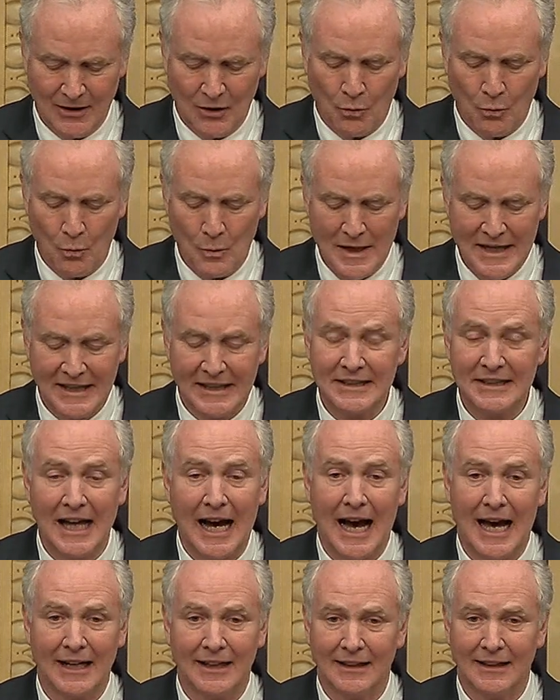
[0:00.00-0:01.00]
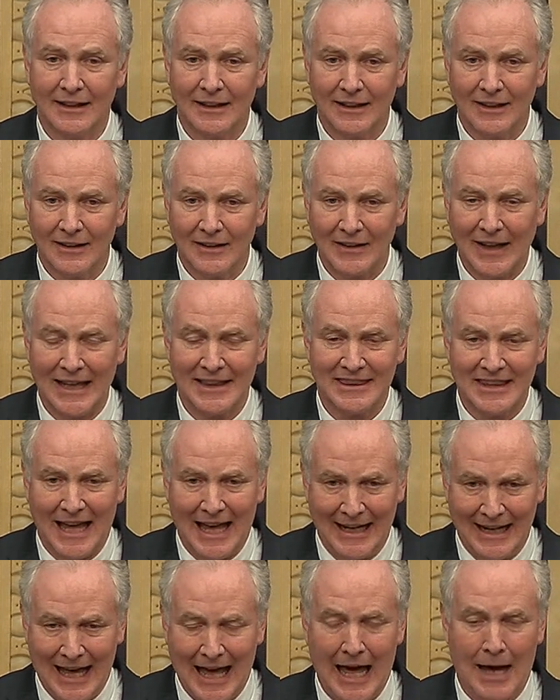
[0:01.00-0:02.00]
We cannot let
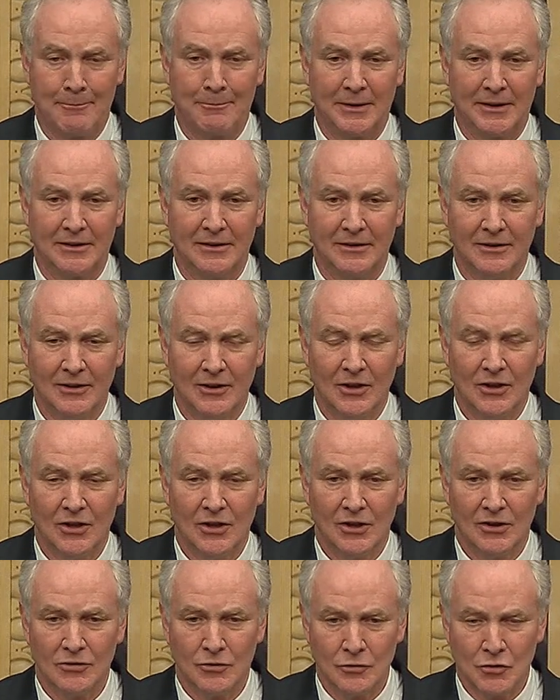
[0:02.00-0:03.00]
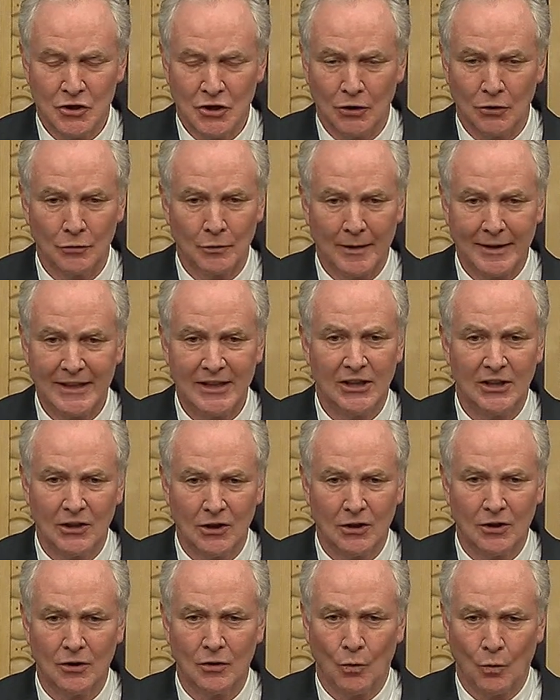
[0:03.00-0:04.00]
that happen to children here
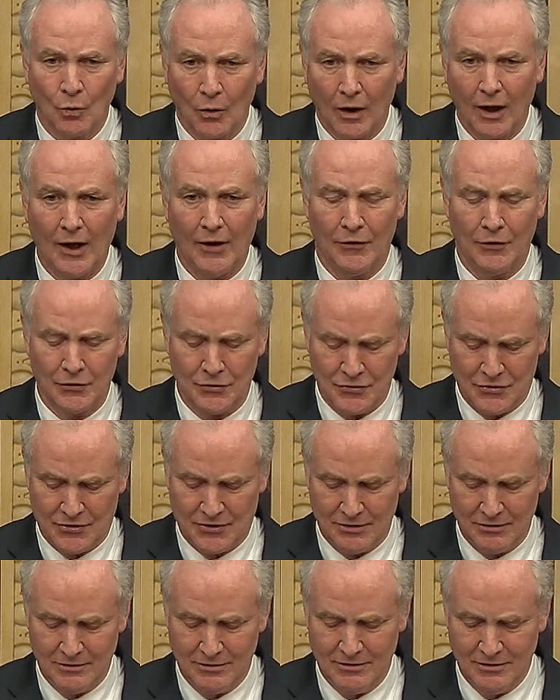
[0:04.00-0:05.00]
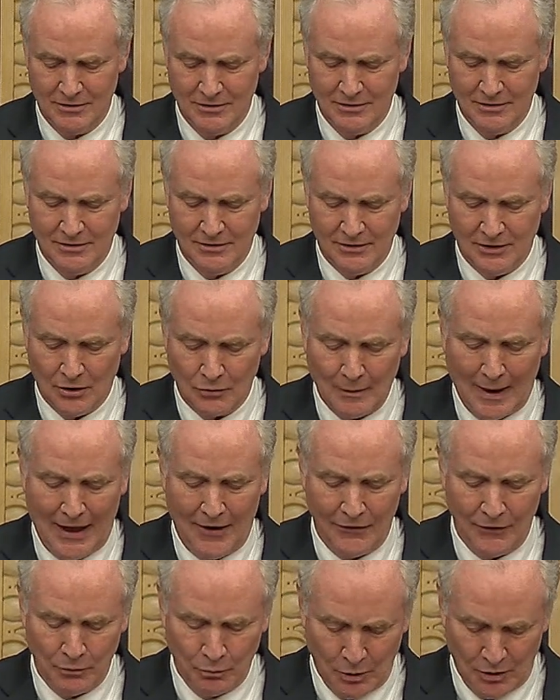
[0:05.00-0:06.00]
or others
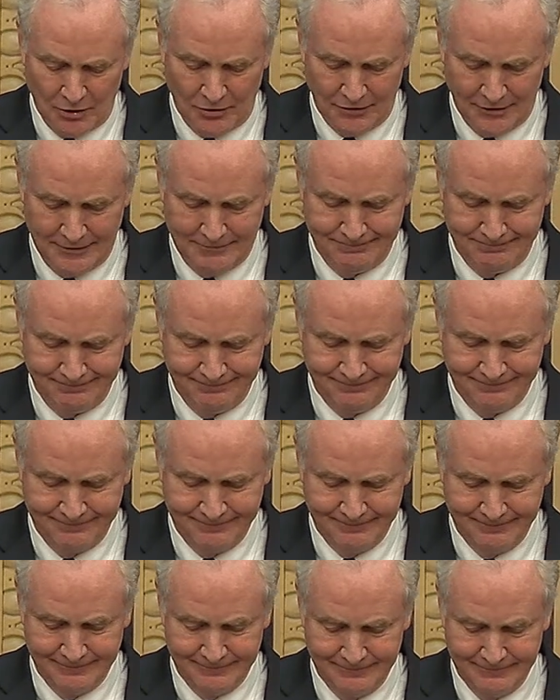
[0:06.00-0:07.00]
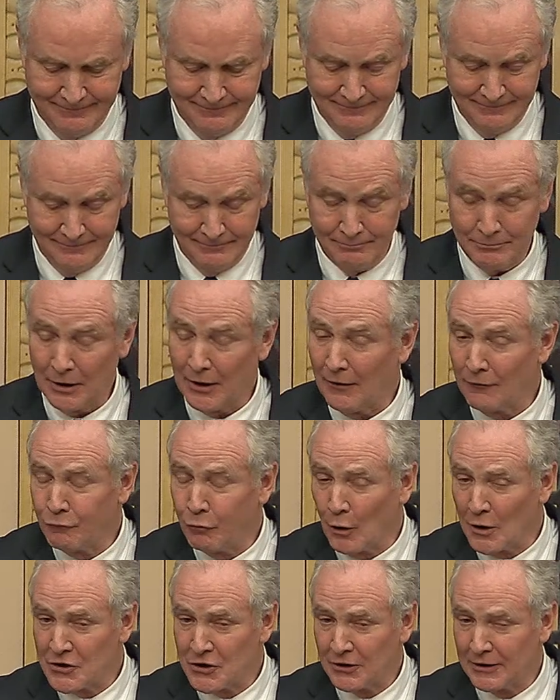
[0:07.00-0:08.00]
around the world. But
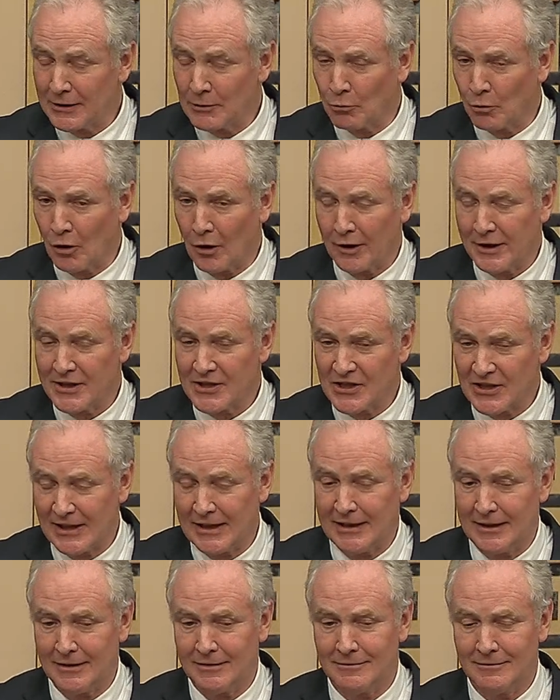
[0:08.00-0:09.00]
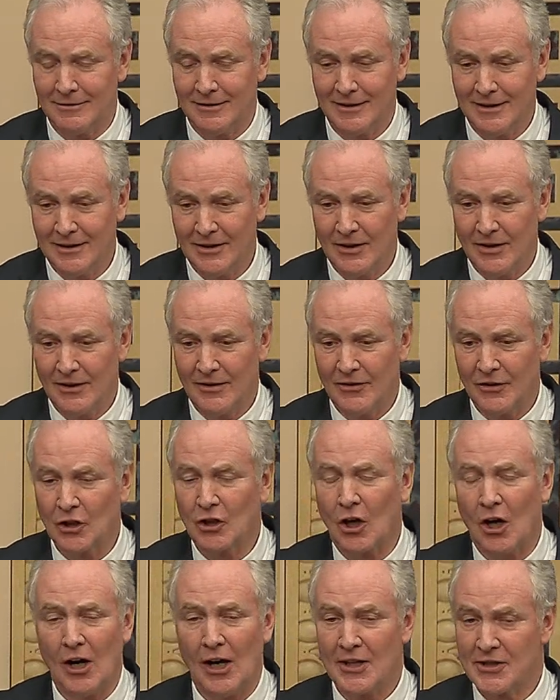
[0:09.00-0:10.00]
unfortunately, we're already seeing the
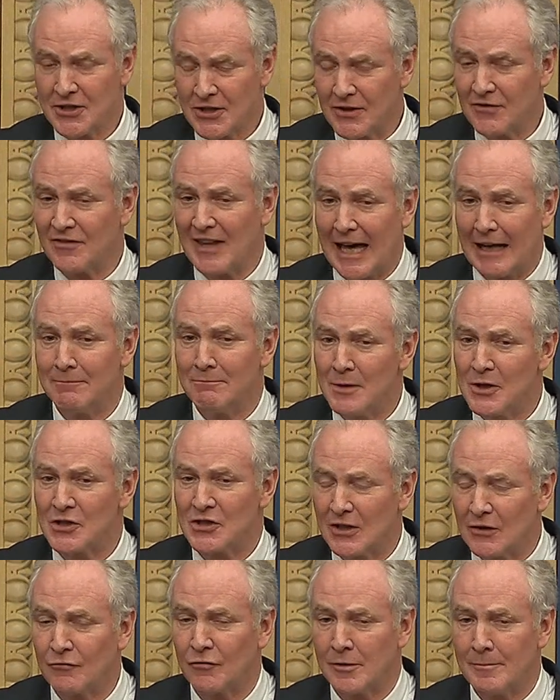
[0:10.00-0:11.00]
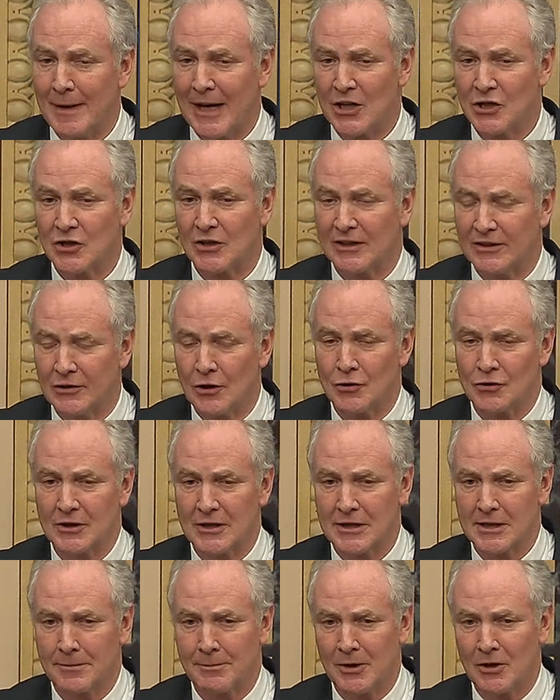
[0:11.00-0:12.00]
costs of that misinformation and those
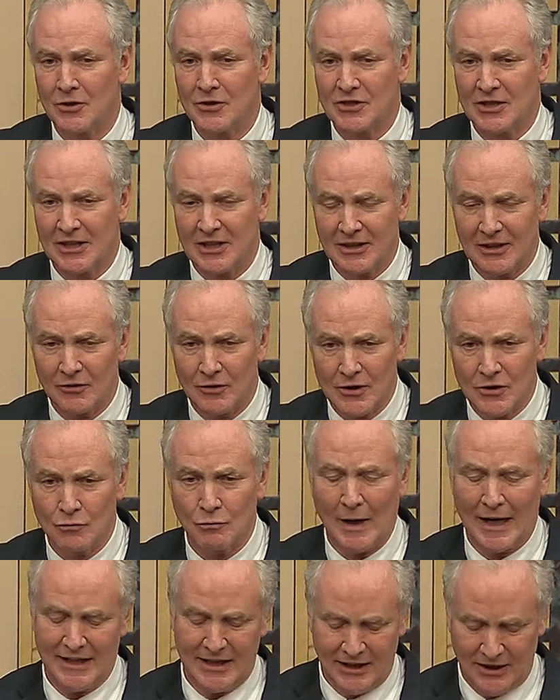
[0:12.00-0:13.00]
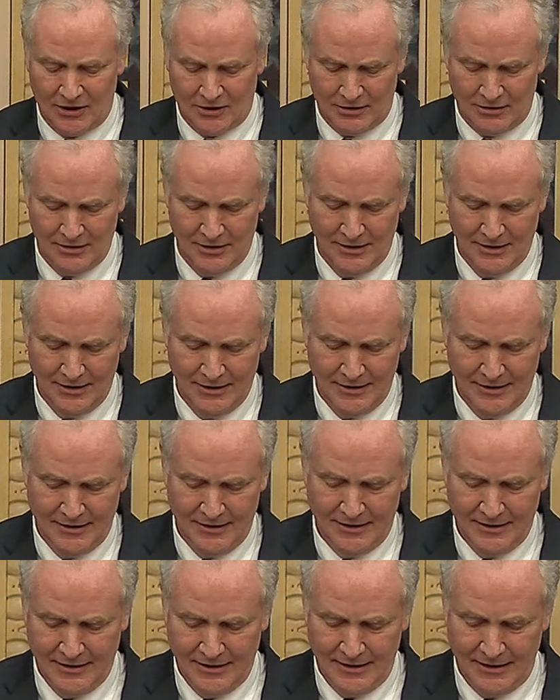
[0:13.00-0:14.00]
conspiracy theories right here
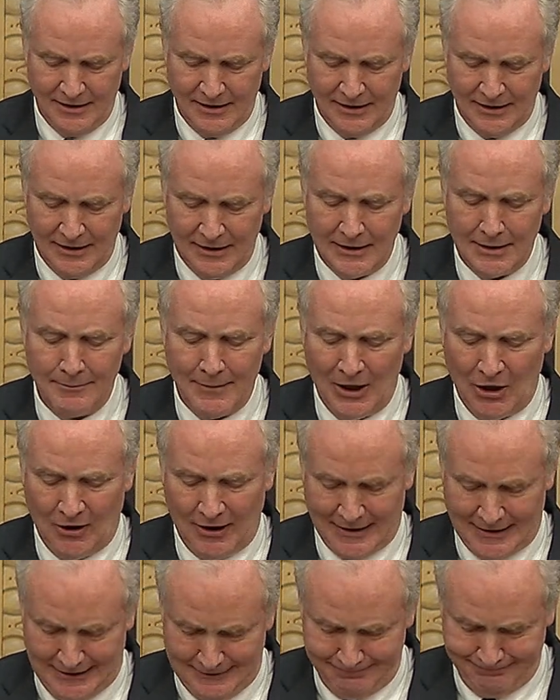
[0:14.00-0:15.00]
in America.